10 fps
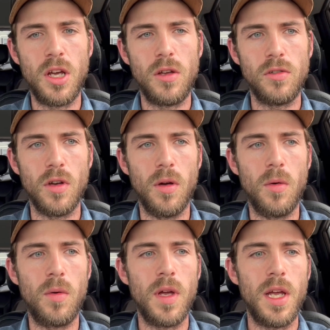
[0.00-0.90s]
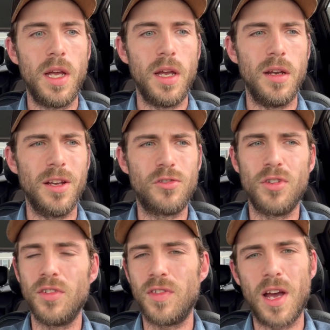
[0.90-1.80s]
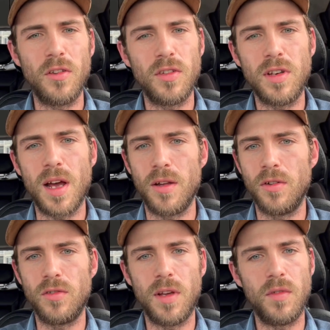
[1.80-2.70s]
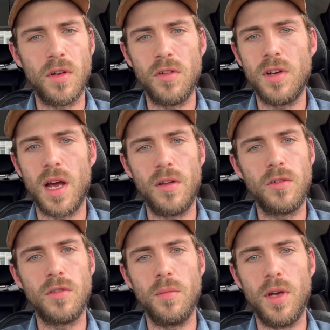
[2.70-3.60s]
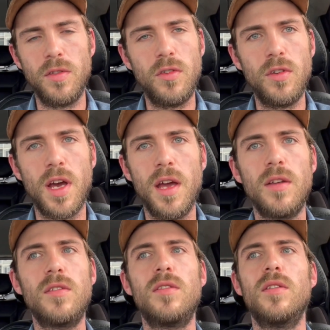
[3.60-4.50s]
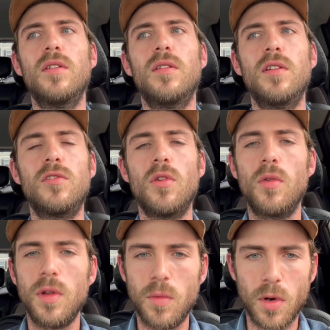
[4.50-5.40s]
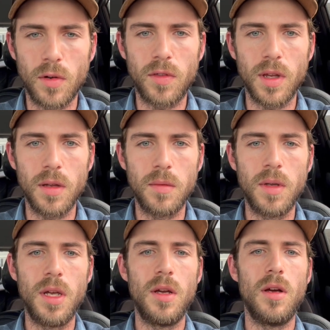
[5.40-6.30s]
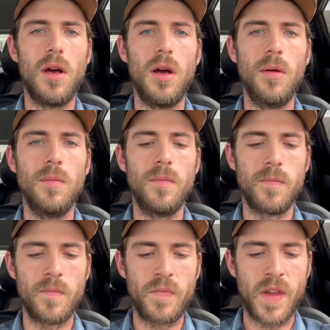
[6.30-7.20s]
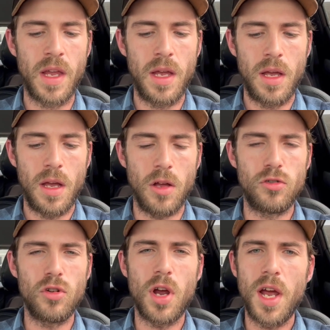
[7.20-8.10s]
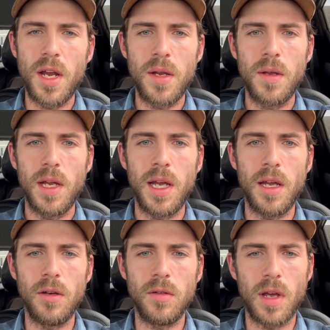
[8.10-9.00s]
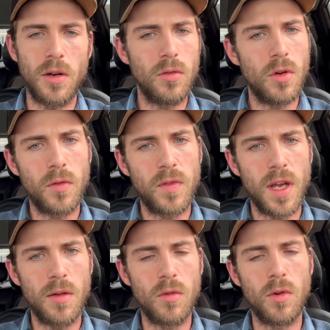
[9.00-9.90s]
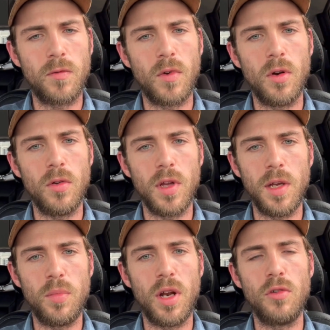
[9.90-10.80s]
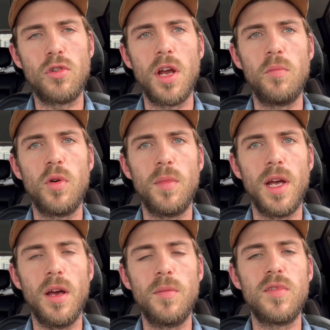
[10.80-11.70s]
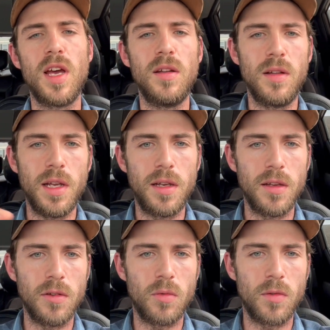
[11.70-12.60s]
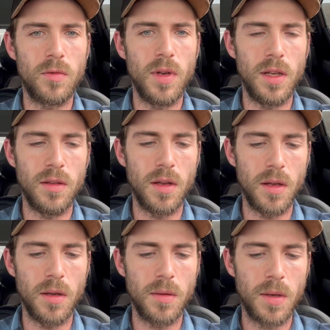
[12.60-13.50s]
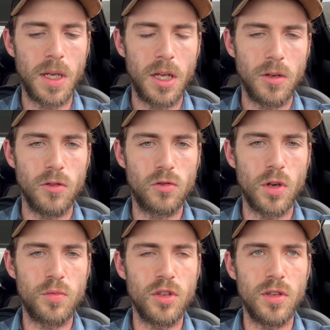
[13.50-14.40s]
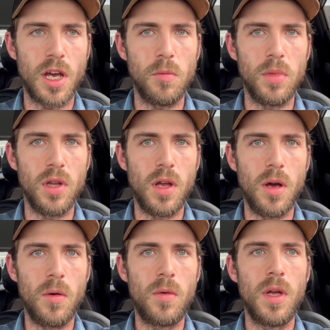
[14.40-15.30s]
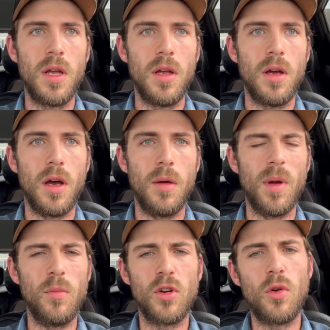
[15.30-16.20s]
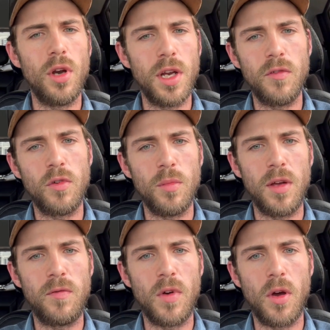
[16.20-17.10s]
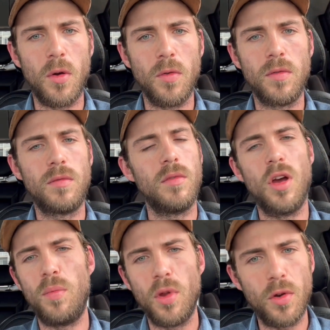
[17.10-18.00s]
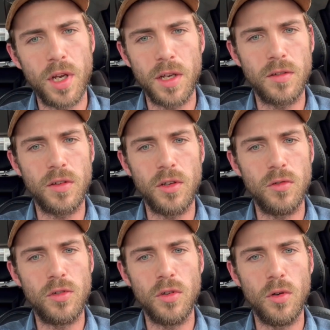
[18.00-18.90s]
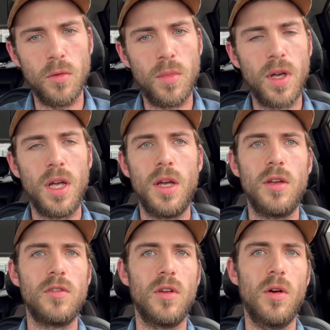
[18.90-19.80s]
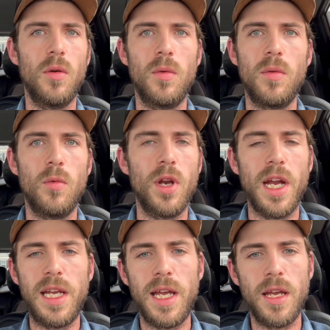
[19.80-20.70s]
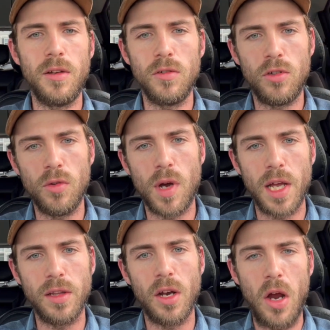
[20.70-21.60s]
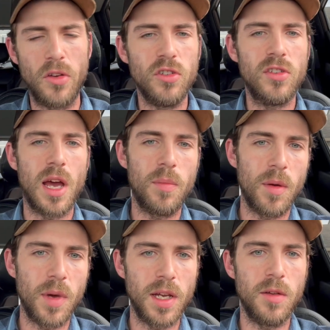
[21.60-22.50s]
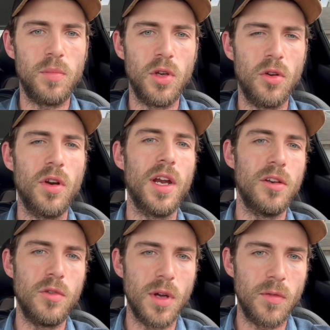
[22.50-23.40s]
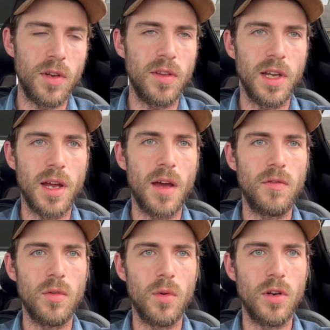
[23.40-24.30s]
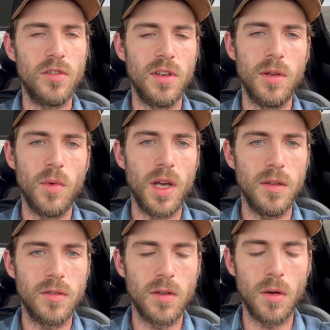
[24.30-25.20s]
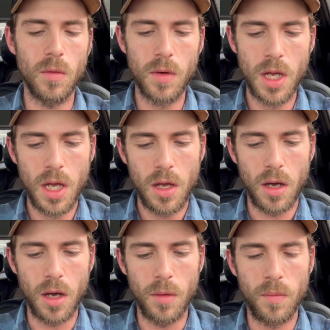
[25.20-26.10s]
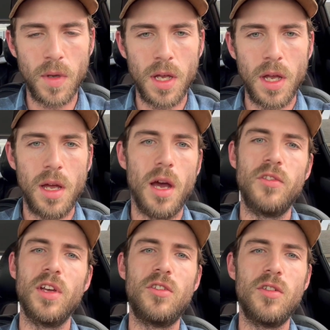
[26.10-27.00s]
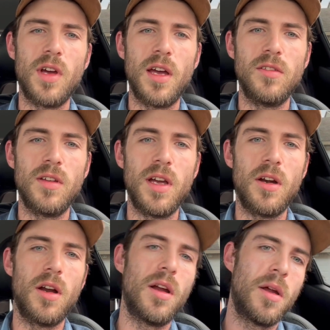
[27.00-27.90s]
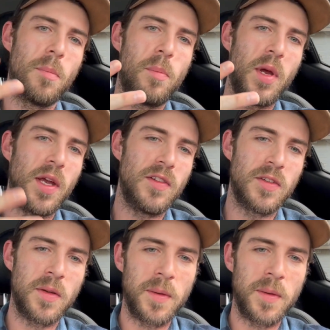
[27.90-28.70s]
So an extra $1,000, $1,100 a month, you guys, it's totally worth it. I'll try, and I don't know if they have a referral link, but I'll try and put my Upside link in the description down below. I'm recording it from my phone, uploading it to YouTube. So what I can't do on there, I'll just hop on my computer and I do everything afterwards anyways. So I'll talk to you guys later. Peace.